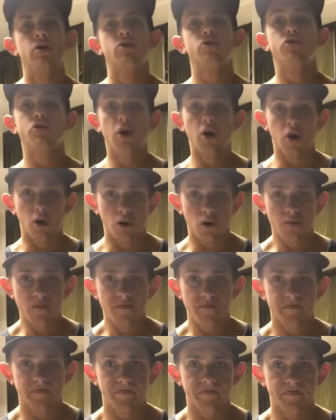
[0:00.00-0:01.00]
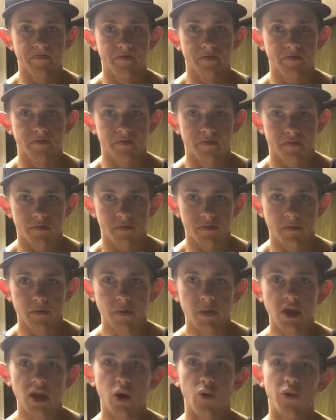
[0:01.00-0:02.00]
So
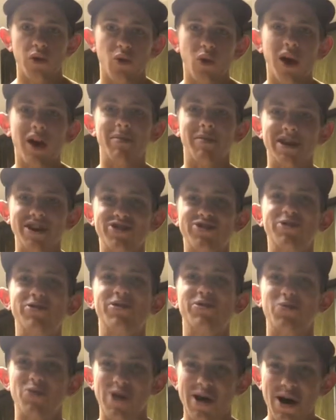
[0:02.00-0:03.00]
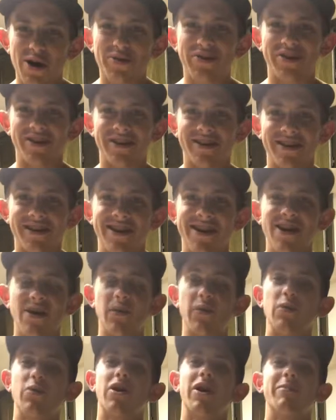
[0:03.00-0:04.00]
we want to make sure that we're healthy.
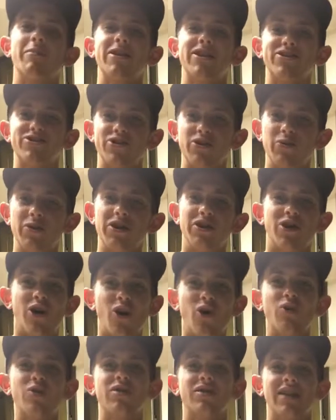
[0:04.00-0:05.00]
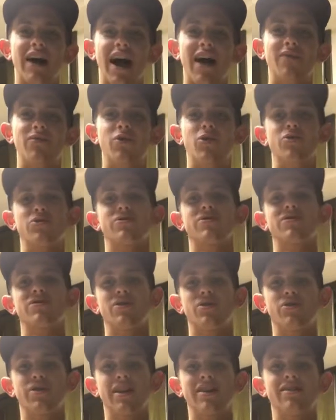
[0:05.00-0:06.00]
We want to make sure that we don't have those
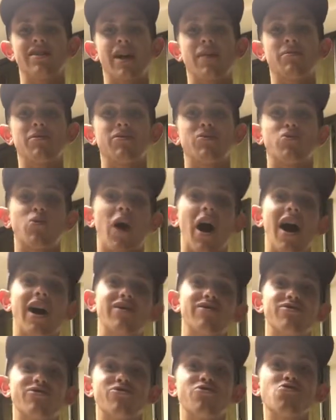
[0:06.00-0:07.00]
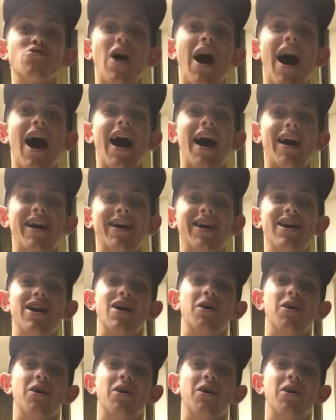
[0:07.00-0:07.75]
enzymes rise too high.